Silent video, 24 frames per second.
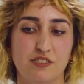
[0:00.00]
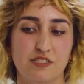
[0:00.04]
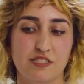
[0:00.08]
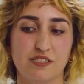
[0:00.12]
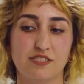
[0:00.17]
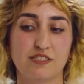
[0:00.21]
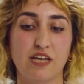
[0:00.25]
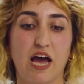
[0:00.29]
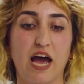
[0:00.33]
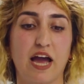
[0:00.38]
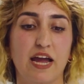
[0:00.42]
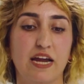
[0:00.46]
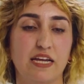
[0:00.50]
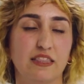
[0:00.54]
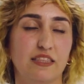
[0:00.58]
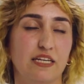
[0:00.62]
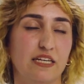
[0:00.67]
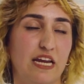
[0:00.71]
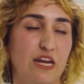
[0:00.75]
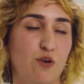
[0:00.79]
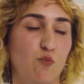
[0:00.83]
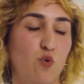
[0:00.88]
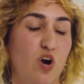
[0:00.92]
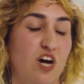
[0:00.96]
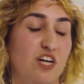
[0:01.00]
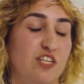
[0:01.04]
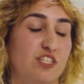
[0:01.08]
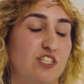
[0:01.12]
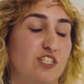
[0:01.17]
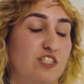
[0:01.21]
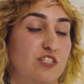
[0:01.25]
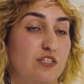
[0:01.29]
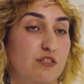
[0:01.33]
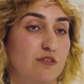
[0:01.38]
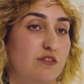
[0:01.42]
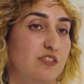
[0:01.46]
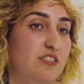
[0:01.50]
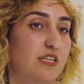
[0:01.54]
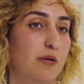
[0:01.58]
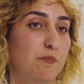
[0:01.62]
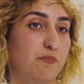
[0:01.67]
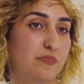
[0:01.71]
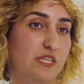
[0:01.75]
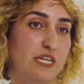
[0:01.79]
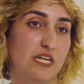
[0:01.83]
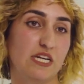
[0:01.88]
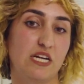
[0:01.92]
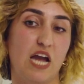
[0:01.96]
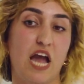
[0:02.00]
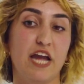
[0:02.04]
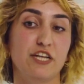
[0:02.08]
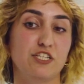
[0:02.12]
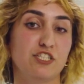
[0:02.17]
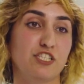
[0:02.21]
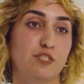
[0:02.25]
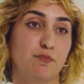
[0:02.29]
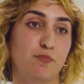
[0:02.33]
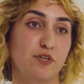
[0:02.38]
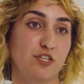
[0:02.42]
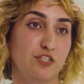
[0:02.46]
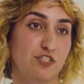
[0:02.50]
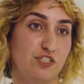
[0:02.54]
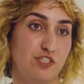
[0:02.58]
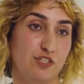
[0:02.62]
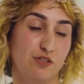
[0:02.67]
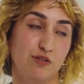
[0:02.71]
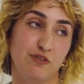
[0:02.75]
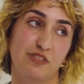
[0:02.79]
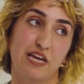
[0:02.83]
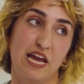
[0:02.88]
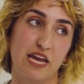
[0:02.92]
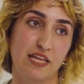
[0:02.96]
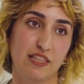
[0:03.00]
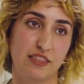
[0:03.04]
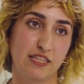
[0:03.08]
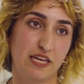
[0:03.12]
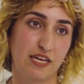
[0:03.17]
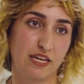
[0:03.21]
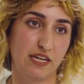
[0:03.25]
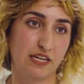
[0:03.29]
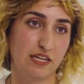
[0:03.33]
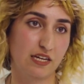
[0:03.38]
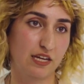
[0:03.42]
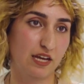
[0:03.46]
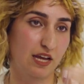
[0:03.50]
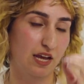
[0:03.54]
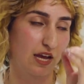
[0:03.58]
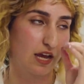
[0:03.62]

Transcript: decide that I want to do something, I just pursue that thing.